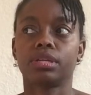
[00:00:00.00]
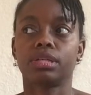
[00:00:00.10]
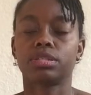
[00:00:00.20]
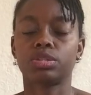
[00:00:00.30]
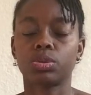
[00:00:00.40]

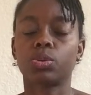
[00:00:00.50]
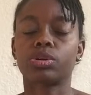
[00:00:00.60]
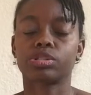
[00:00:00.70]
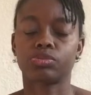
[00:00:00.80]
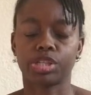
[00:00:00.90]

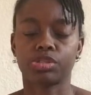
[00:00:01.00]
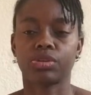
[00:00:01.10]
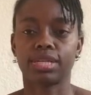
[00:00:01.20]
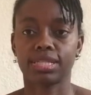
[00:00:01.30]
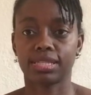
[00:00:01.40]
stores,
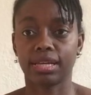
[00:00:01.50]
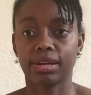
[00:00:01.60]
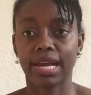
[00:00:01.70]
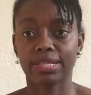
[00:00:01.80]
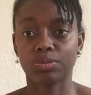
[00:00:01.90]
restaurants there
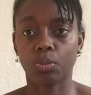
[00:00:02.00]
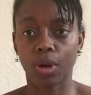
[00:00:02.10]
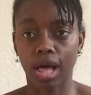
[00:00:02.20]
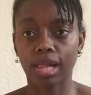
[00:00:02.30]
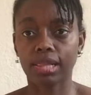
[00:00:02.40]
as
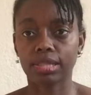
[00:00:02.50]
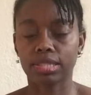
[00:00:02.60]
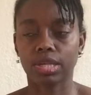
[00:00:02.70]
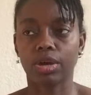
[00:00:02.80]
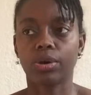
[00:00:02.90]
well.
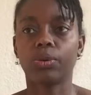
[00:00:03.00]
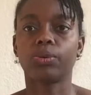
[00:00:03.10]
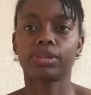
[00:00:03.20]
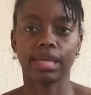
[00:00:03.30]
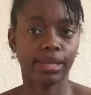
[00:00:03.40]

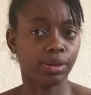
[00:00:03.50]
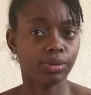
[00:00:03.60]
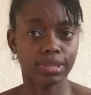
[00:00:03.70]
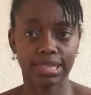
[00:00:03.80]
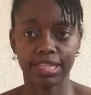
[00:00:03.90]
So you'll
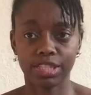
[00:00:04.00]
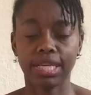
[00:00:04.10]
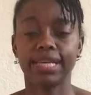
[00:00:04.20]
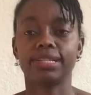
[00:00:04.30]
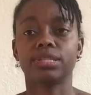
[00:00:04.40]
see a
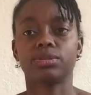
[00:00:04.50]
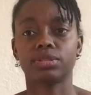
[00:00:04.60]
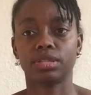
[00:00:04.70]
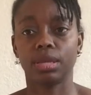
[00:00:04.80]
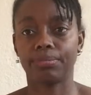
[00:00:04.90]
Chase, you'll
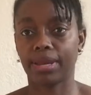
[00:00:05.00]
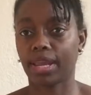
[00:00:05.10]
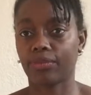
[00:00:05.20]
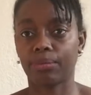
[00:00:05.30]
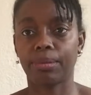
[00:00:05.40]
see a Bank
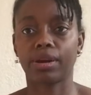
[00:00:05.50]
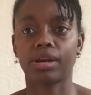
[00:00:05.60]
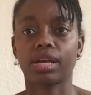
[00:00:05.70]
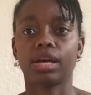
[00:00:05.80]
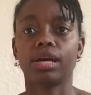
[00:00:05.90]
of
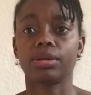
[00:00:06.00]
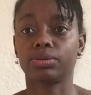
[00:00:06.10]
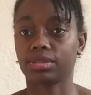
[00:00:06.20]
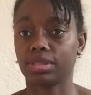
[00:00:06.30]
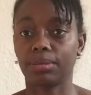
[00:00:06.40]
America, you'll
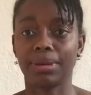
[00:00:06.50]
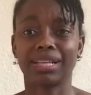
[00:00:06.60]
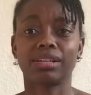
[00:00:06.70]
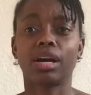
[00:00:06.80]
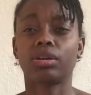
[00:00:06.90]
see a
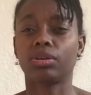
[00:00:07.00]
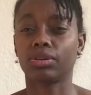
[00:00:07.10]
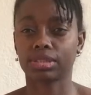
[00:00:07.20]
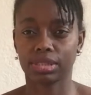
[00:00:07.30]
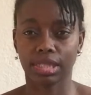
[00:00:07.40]

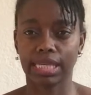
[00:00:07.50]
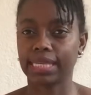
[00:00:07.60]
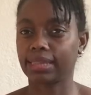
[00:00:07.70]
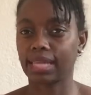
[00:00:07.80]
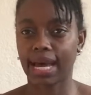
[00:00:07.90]
McDonald's.
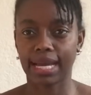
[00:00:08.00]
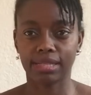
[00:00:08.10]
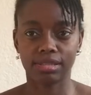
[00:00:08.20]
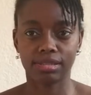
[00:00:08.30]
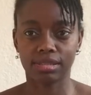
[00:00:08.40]
That
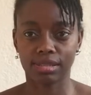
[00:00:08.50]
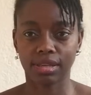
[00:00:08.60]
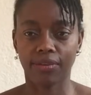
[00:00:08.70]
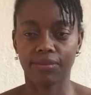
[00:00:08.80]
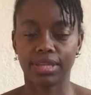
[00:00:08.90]

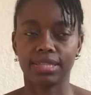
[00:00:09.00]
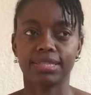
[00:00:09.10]
stuff is